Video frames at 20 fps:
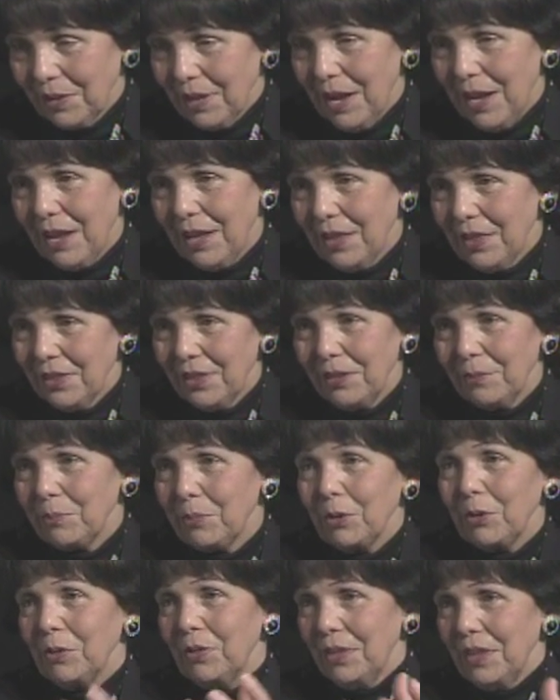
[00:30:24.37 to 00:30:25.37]
and
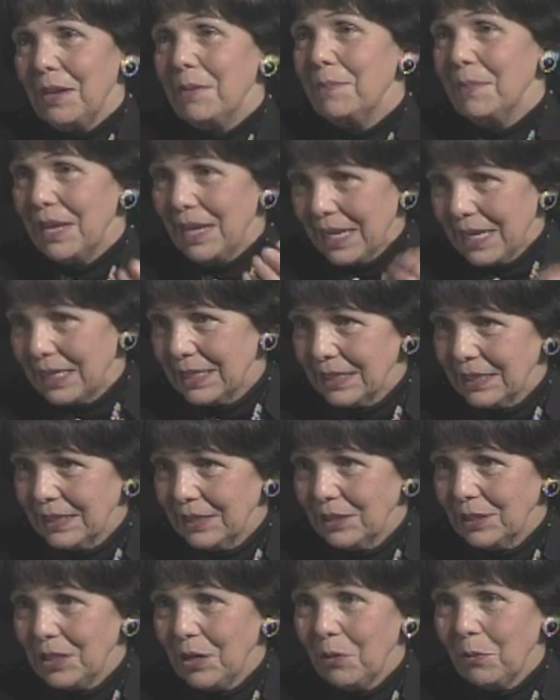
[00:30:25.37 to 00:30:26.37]
brought them
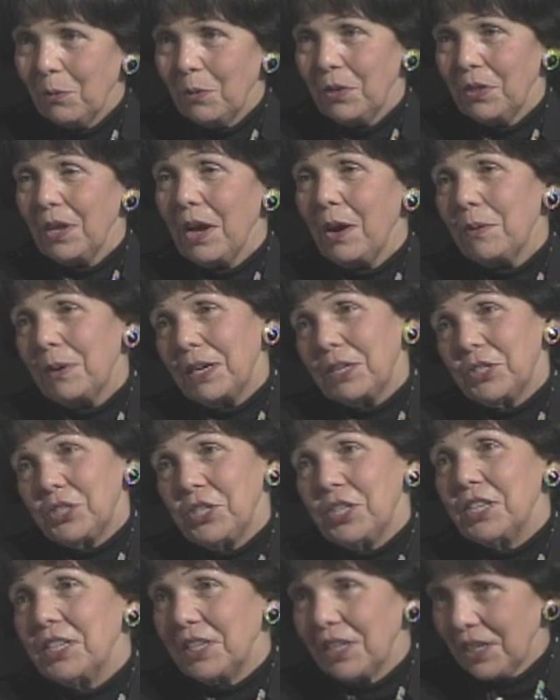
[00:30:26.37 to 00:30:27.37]
in with our
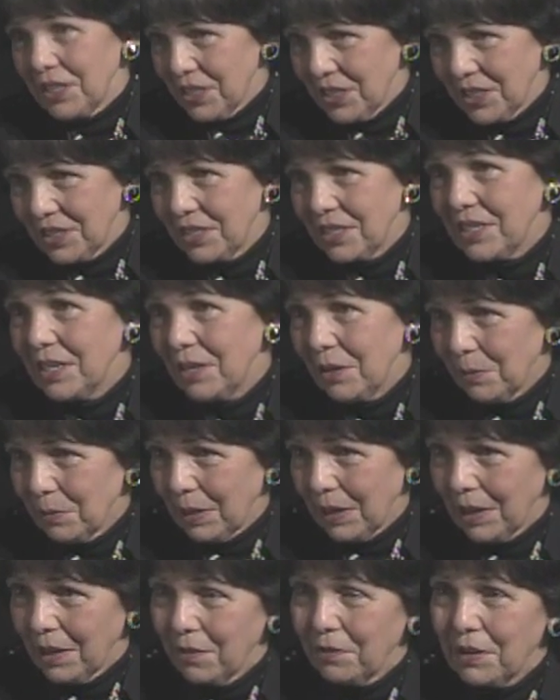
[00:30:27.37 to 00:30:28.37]
generosity,
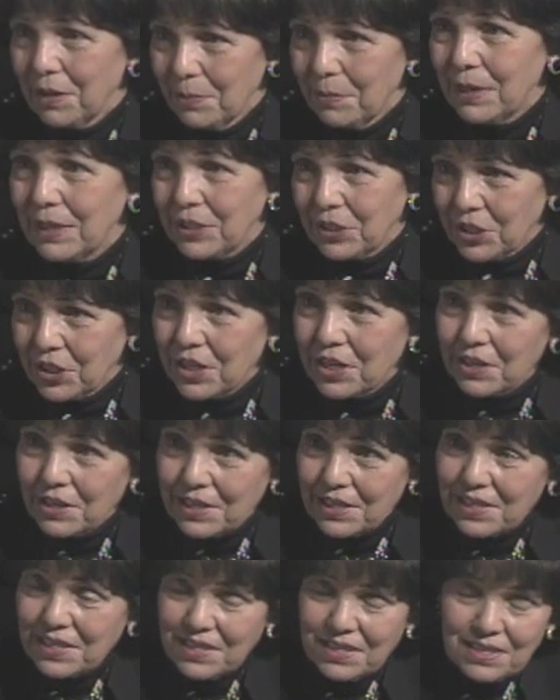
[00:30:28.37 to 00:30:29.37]
our government
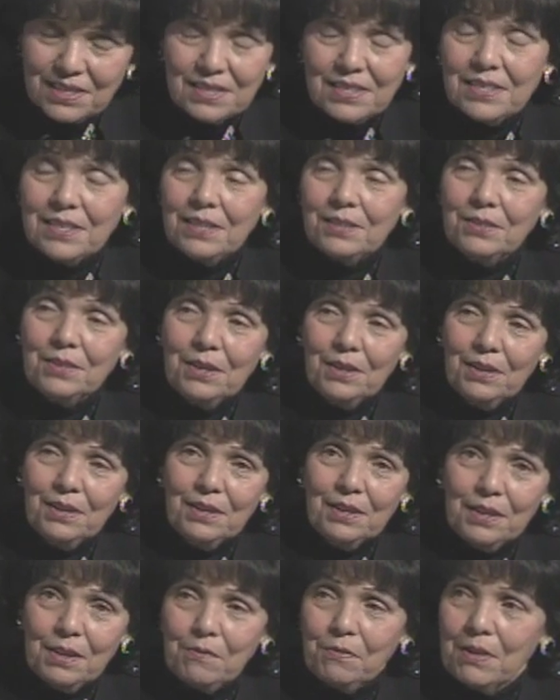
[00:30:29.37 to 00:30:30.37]
generosity,
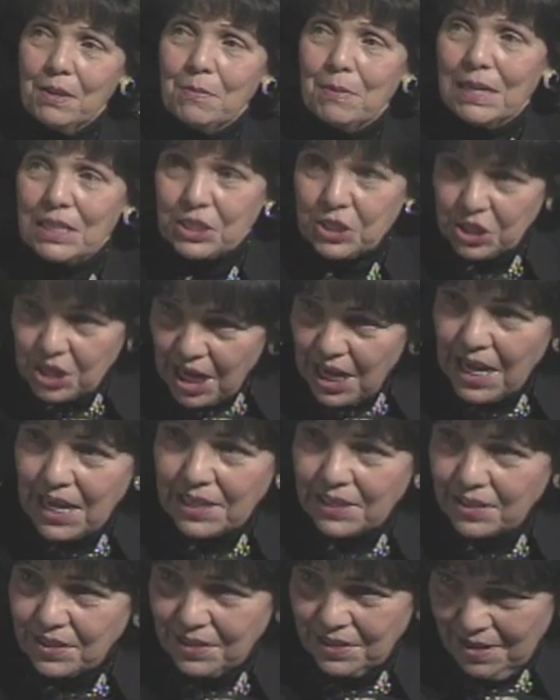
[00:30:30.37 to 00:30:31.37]
give them a
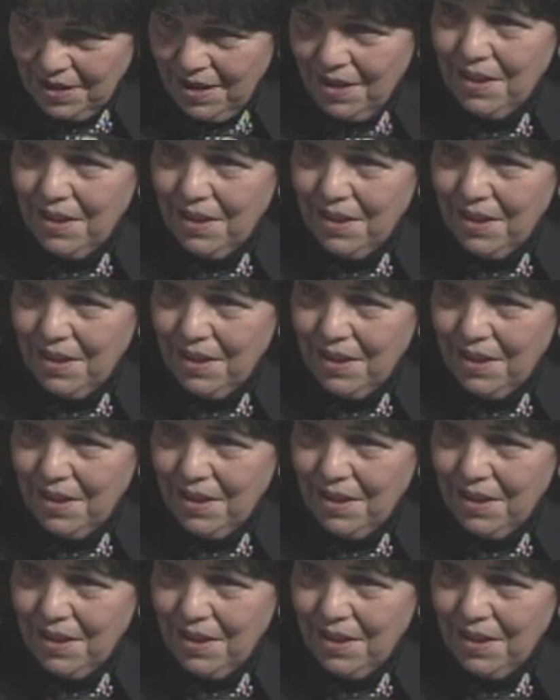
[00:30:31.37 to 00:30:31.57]
chance